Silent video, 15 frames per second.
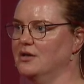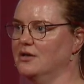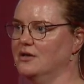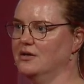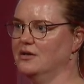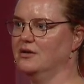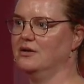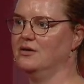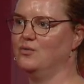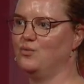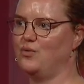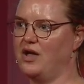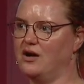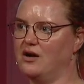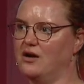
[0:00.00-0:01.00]
Uh,
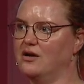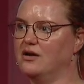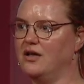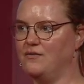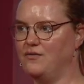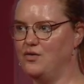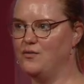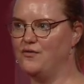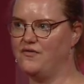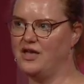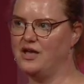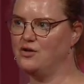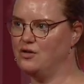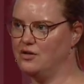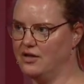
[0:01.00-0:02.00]
where if you
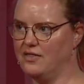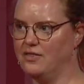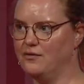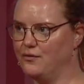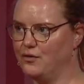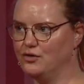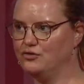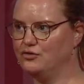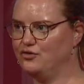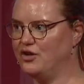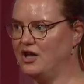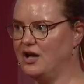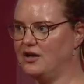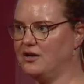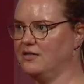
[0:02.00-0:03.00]
fail in the first
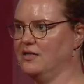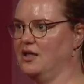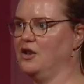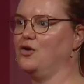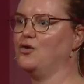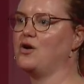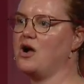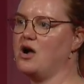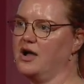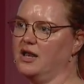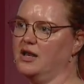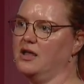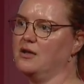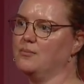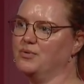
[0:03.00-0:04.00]
check, then you're
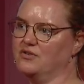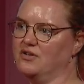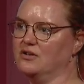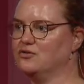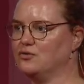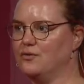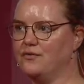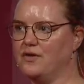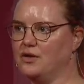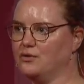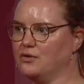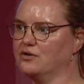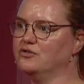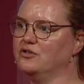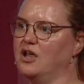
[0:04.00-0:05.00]
hiding potential
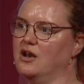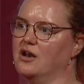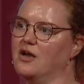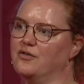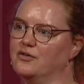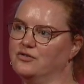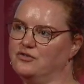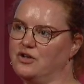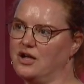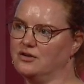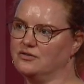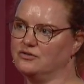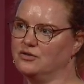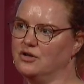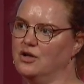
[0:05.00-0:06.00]
failures in other
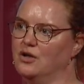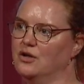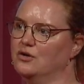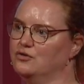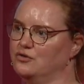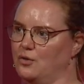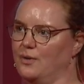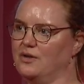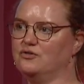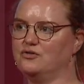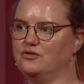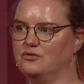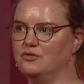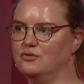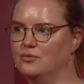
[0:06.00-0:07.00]
checks. So
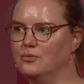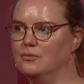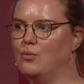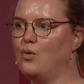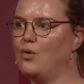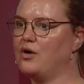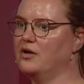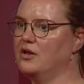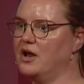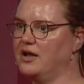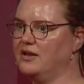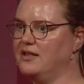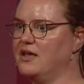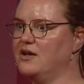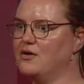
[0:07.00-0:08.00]
it's more an
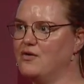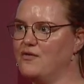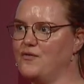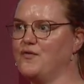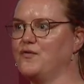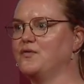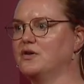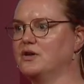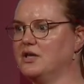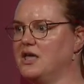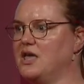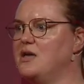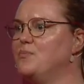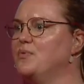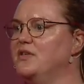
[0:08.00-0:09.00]
idea of
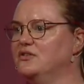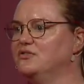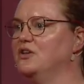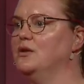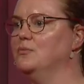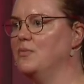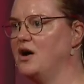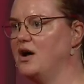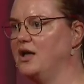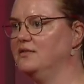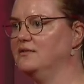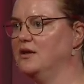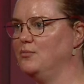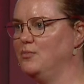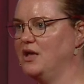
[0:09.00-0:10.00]
keep this in
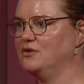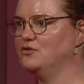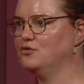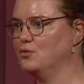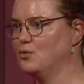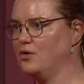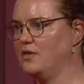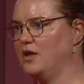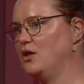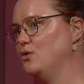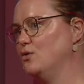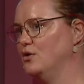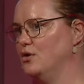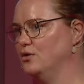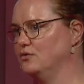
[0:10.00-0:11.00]
mind and make sure that
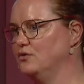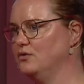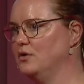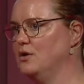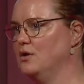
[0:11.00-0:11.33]
you're not